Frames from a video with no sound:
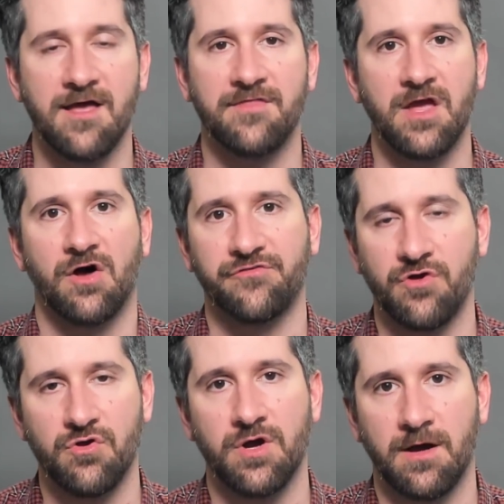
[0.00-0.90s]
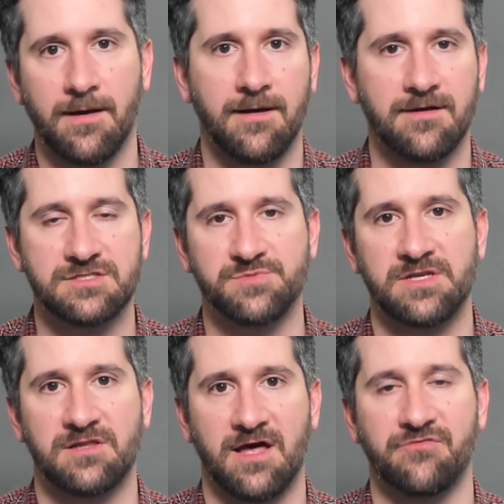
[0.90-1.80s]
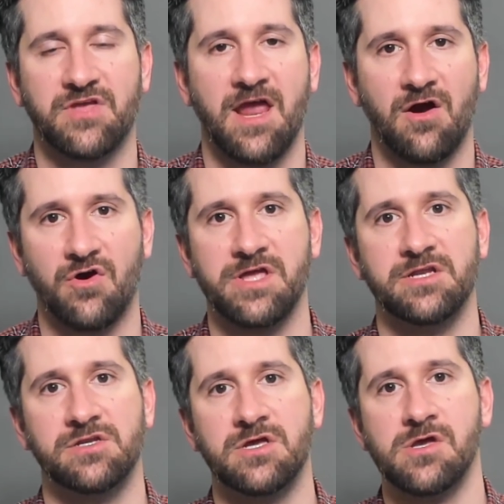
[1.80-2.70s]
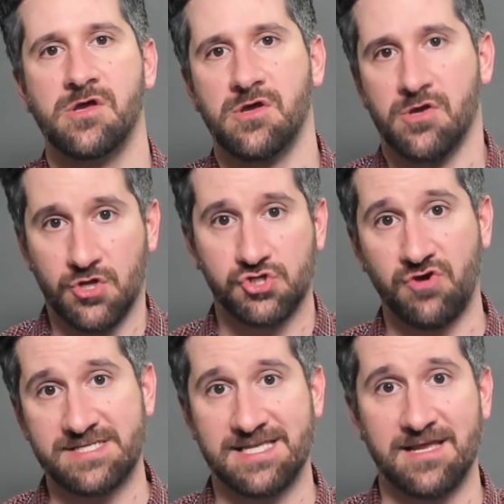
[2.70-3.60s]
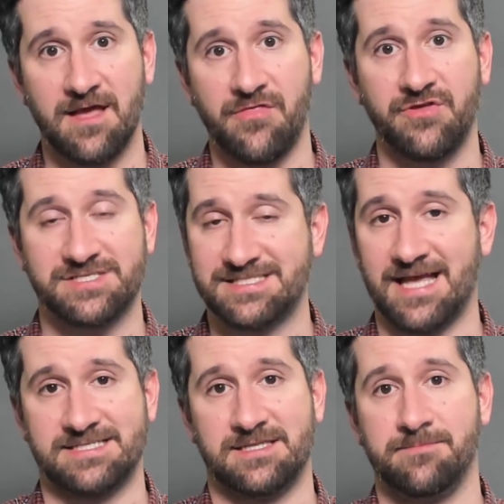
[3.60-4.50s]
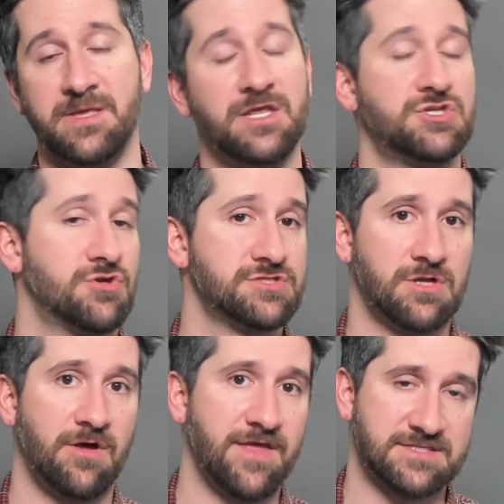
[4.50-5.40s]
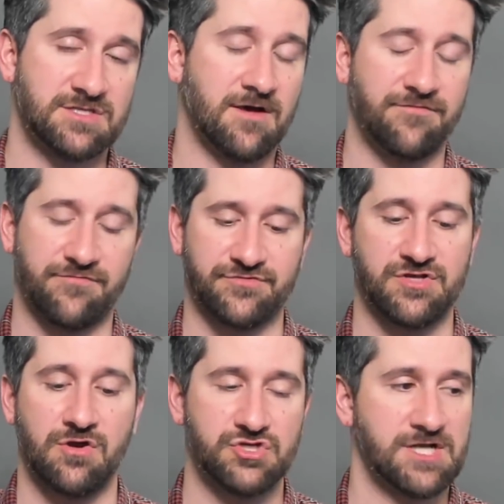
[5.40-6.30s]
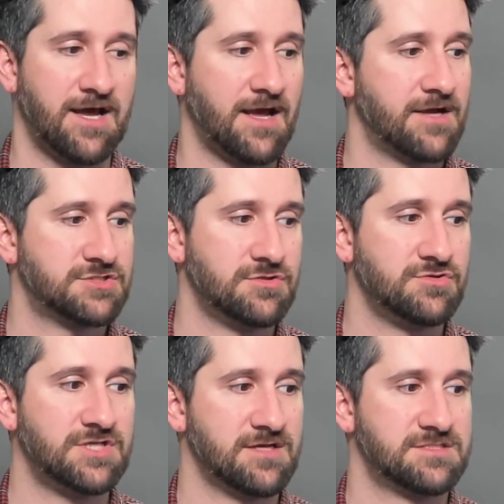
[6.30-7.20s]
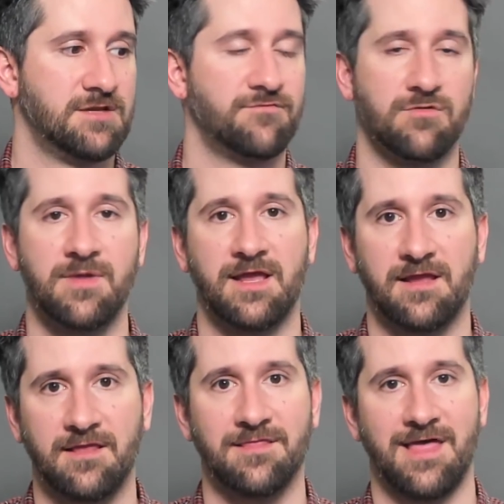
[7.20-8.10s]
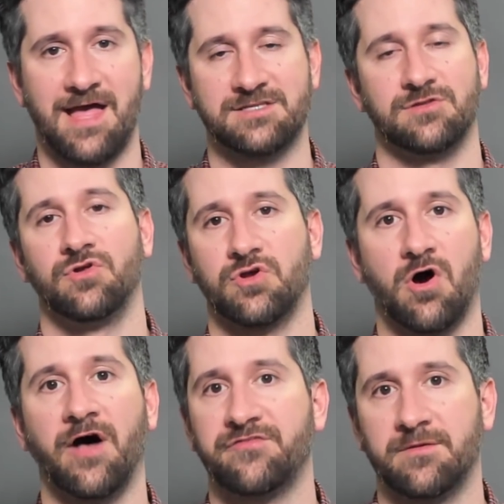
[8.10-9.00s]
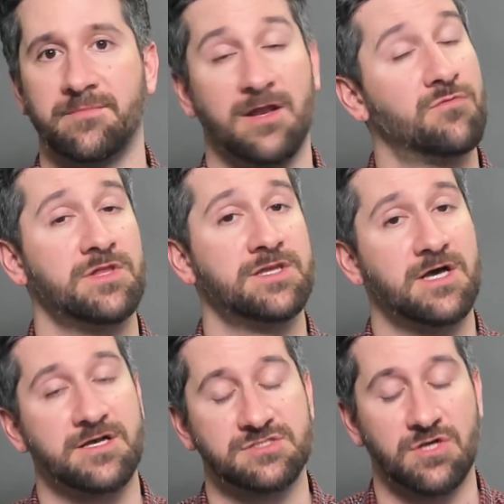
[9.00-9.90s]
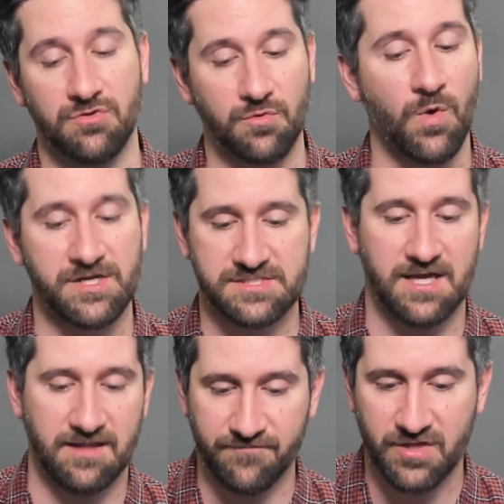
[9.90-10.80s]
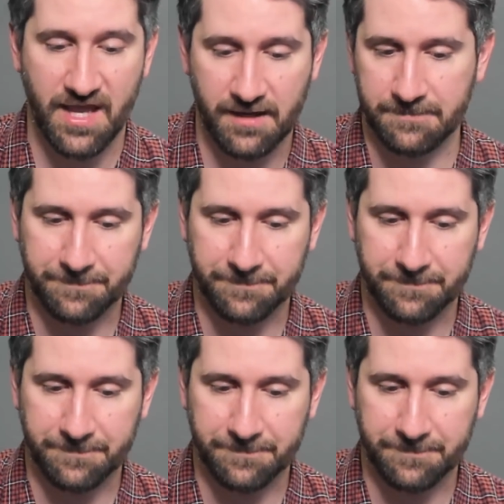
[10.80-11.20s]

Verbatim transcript: They also uh, spend a lot of care in dressing the set and the miniatures and all that stuff. So shout out to Dustin for making that look awesome, and it really does. So watch that if you can.